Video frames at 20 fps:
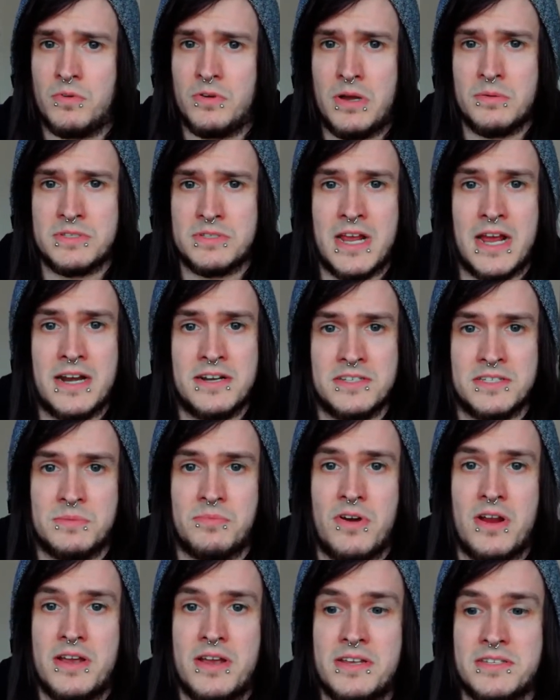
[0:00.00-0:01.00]
I was kind of
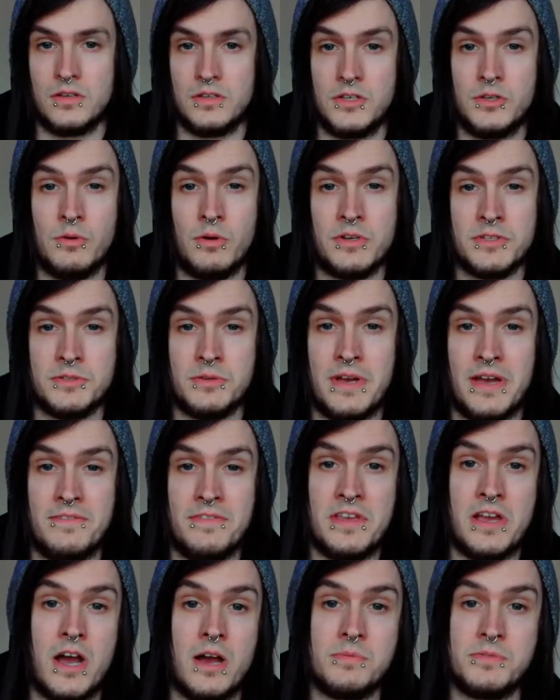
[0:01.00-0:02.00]
surprised. You also have
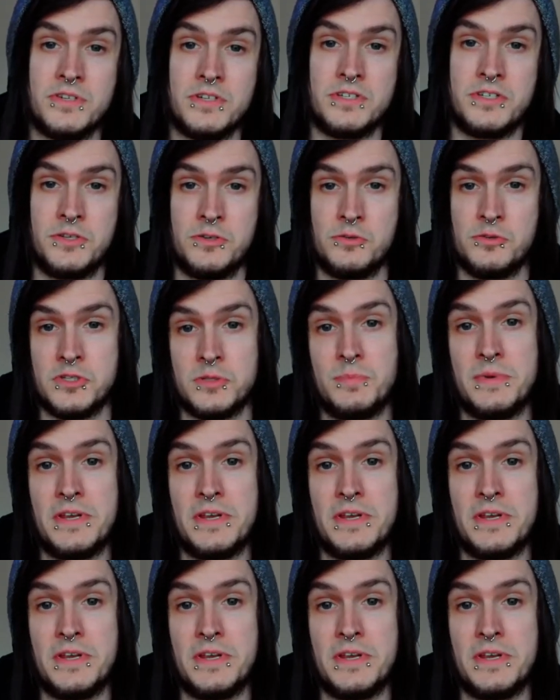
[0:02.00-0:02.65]
the option to speed